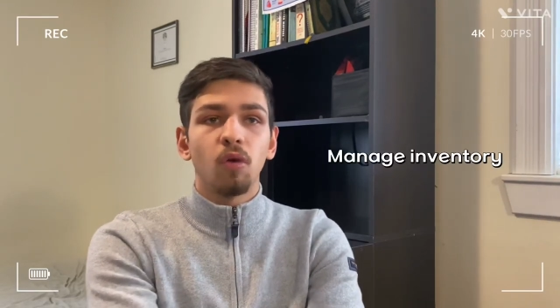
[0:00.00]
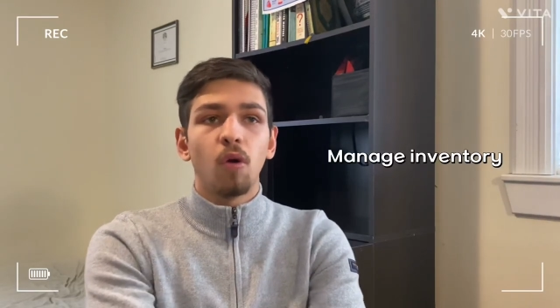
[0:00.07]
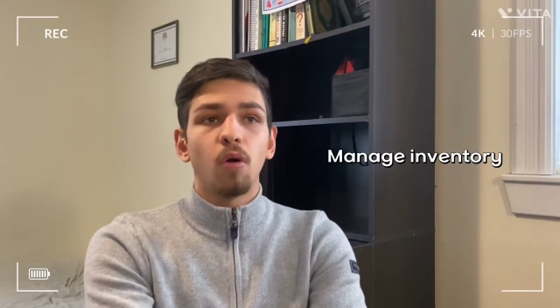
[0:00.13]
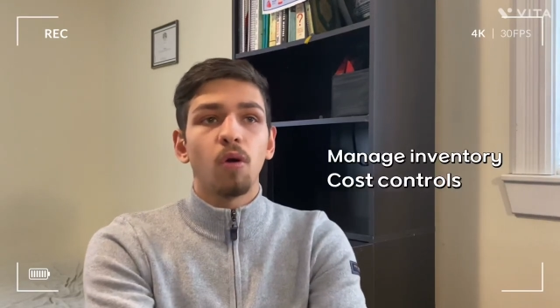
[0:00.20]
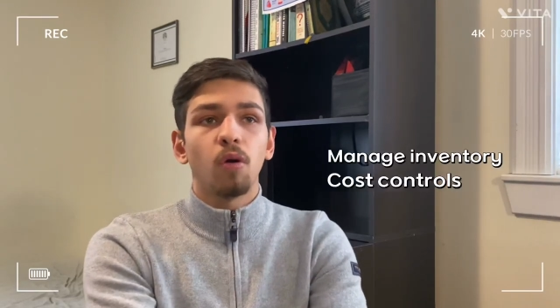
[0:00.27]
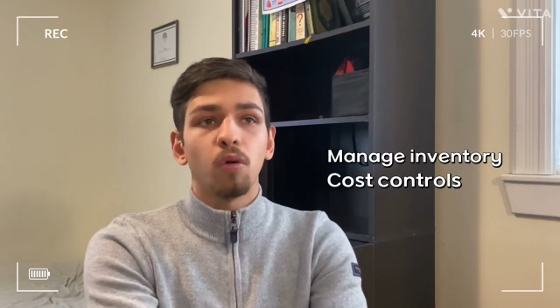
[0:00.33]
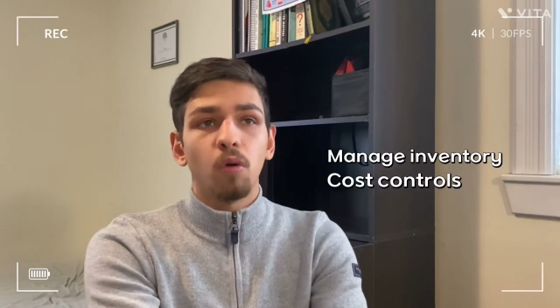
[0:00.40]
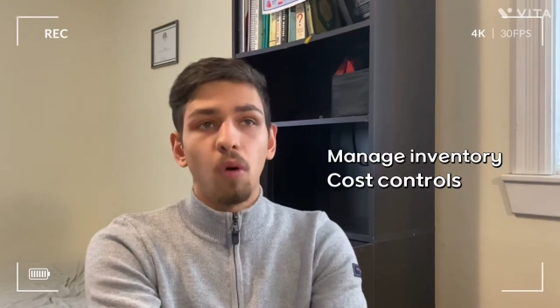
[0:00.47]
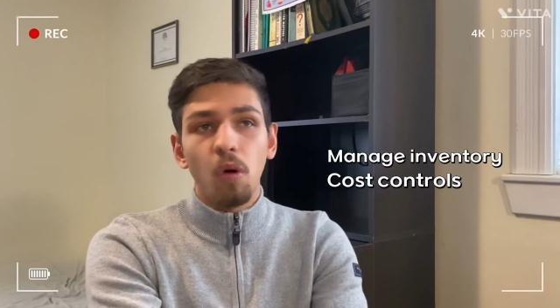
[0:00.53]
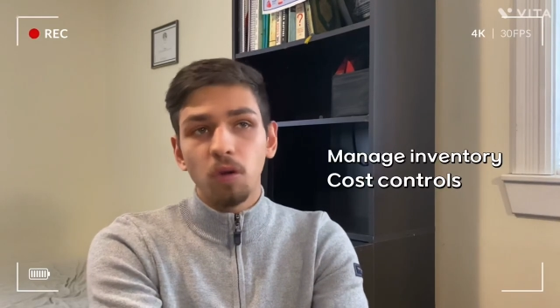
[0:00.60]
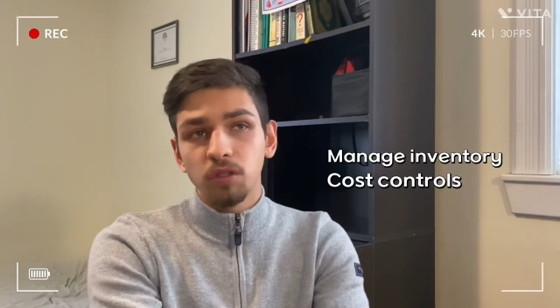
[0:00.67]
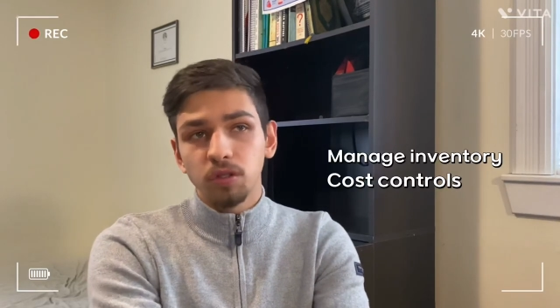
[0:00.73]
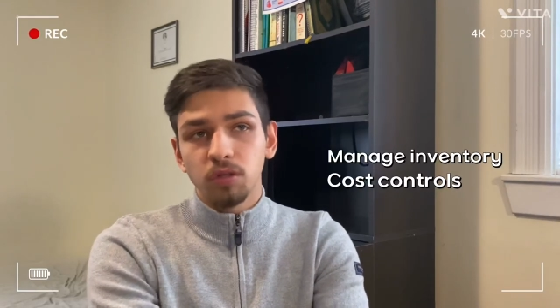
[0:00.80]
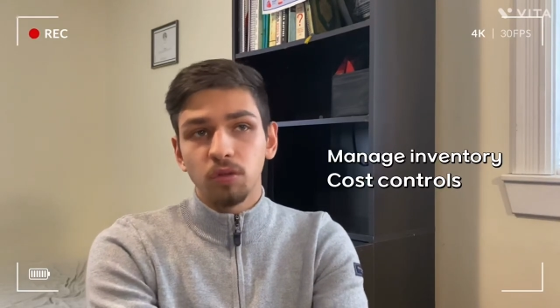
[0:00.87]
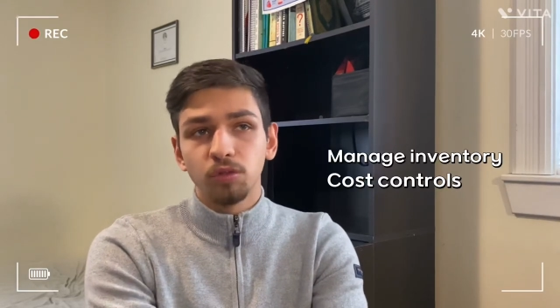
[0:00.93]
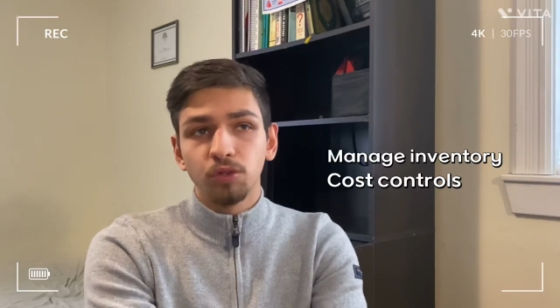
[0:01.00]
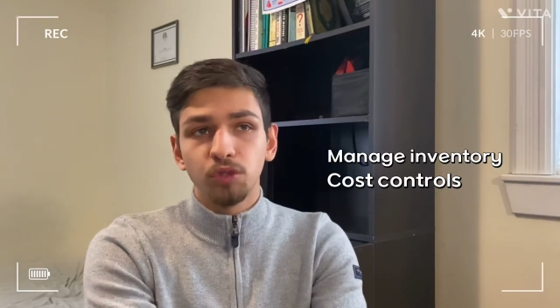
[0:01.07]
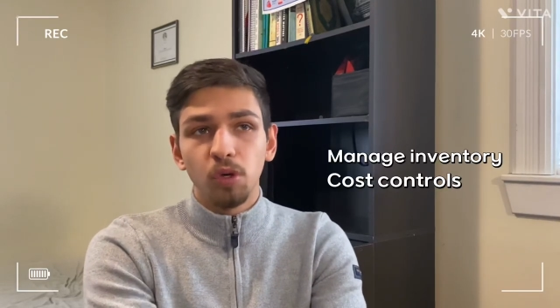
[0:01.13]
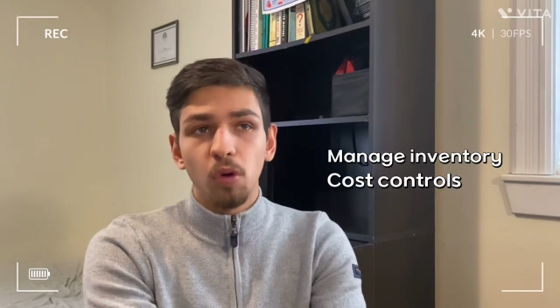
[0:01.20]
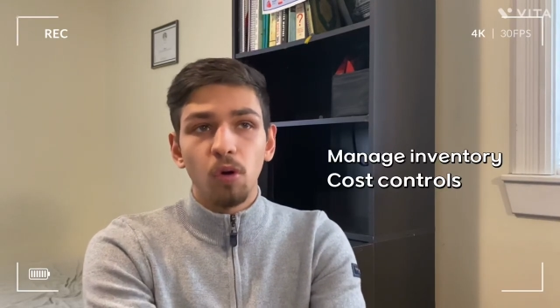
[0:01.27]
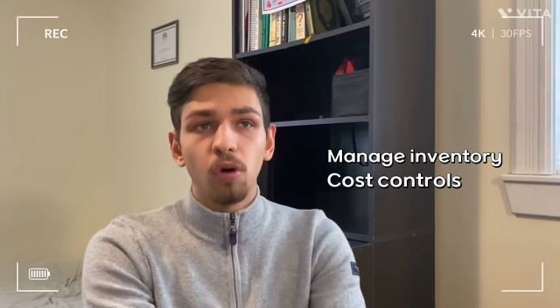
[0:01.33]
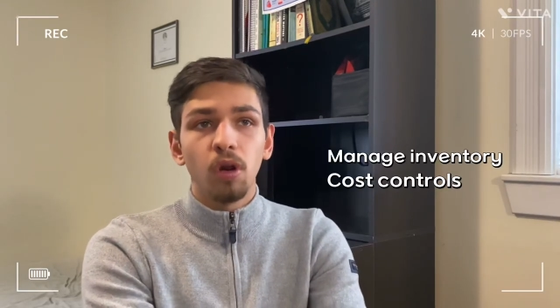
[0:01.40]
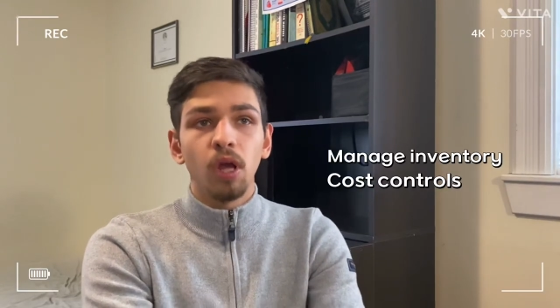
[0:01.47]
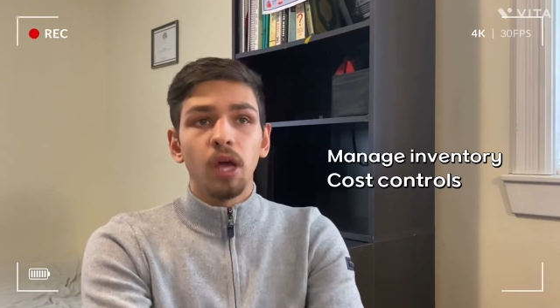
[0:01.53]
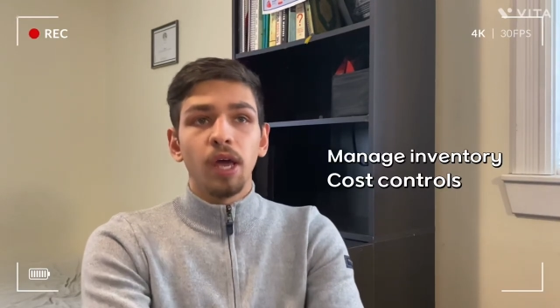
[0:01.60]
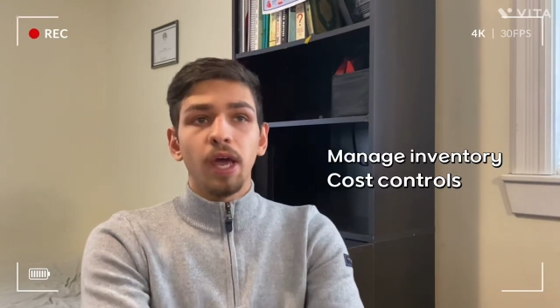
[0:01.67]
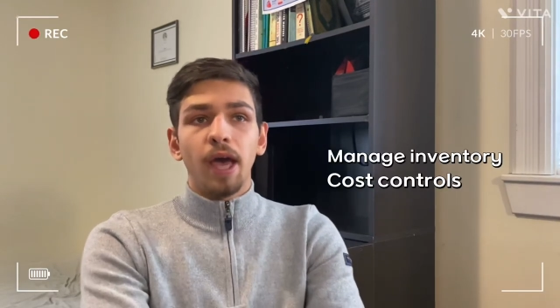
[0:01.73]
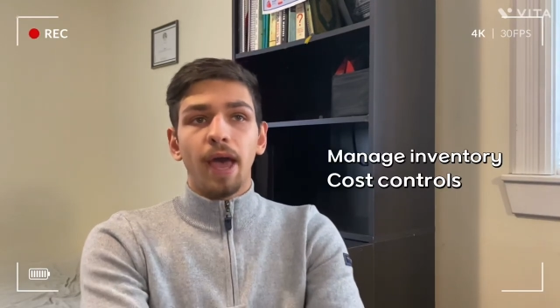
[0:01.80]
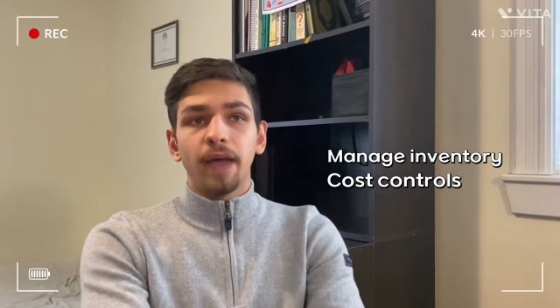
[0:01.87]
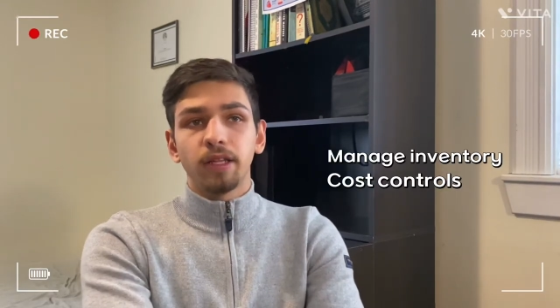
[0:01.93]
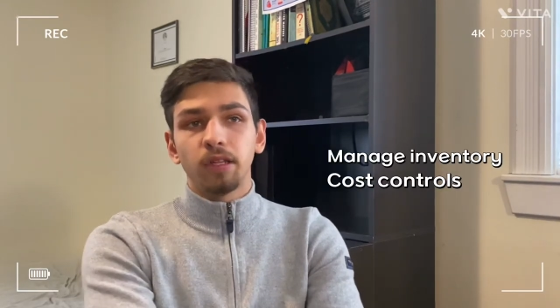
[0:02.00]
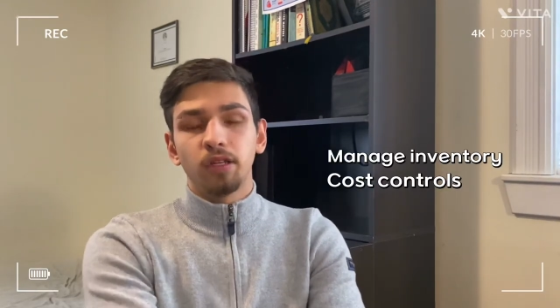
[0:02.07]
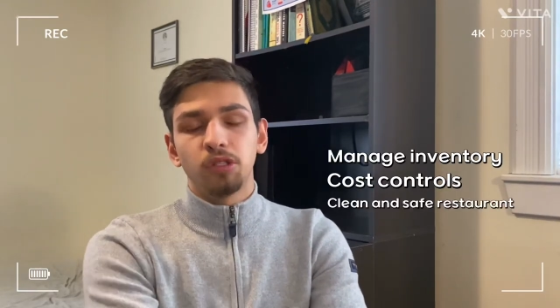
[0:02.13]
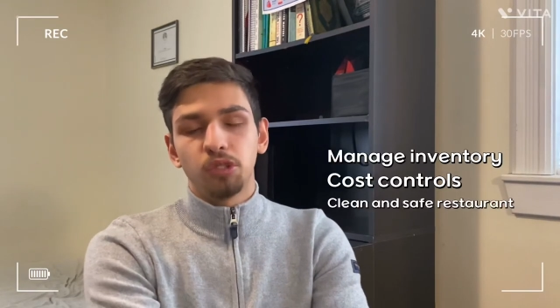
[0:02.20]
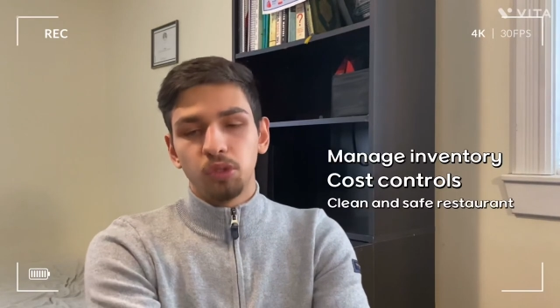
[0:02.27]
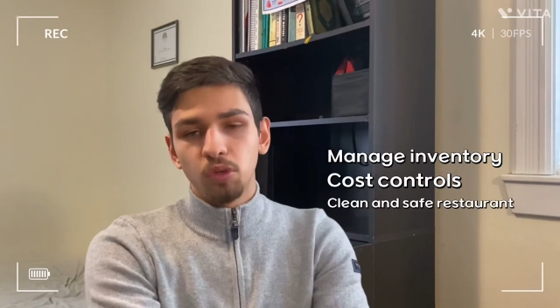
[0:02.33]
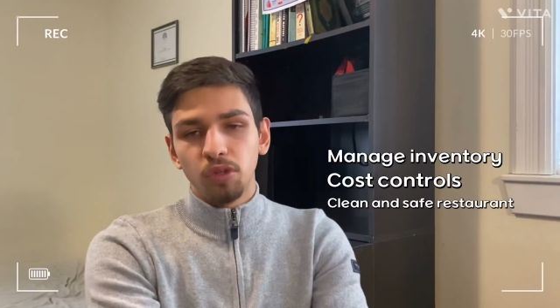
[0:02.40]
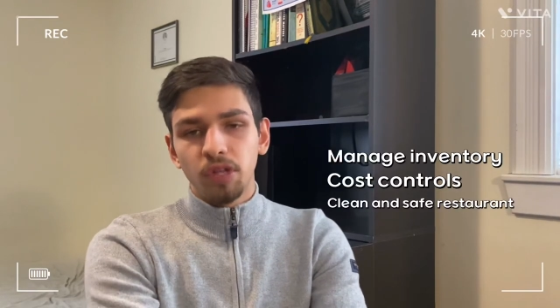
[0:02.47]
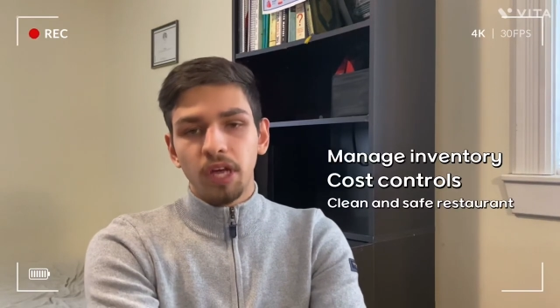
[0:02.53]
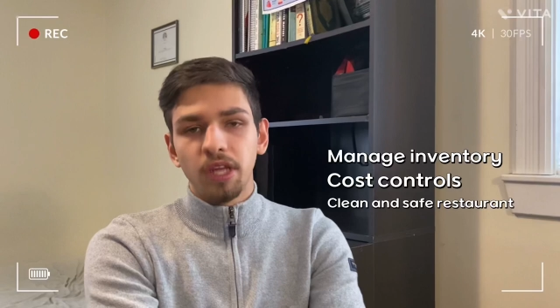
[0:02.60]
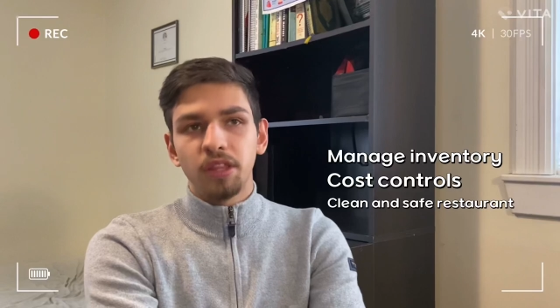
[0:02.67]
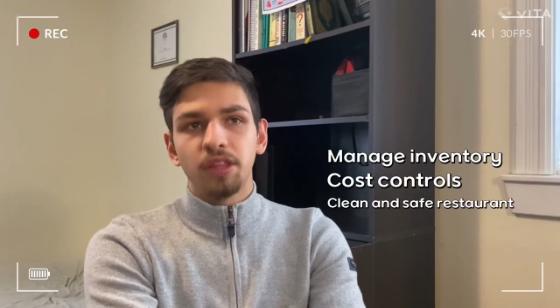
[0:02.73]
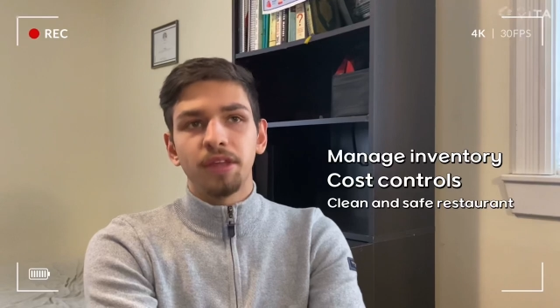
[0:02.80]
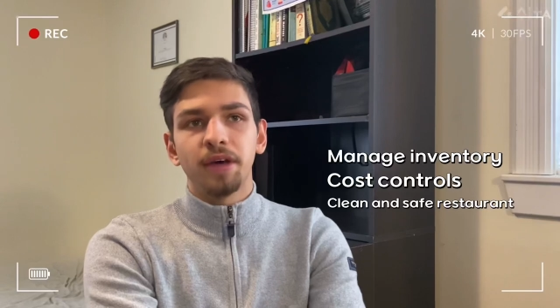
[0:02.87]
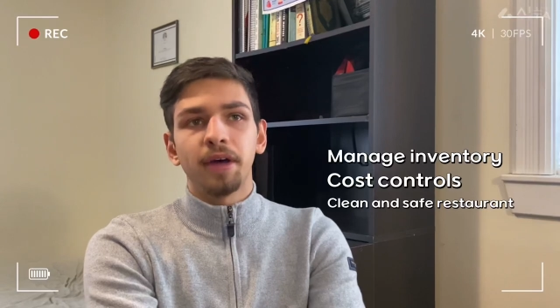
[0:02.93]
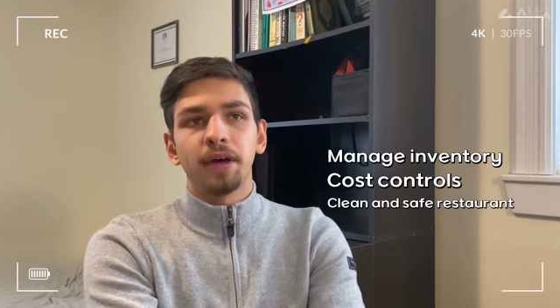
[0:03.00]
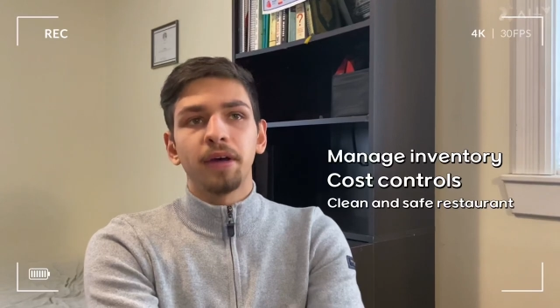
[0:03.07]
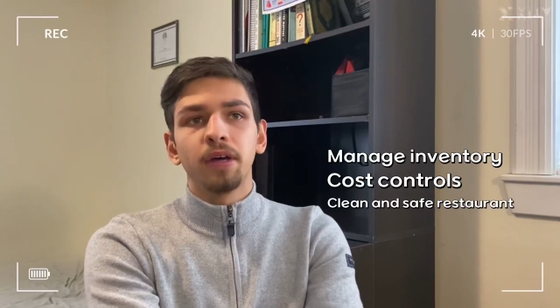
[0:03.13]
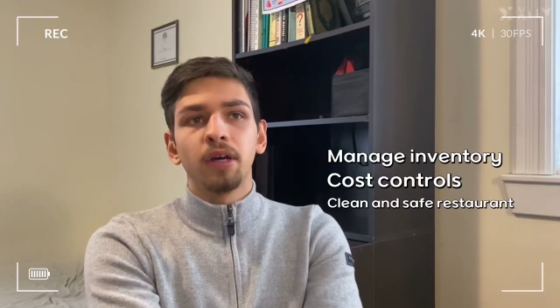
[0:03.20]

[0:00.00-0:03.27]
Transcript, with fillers: co cost control, and ensure that the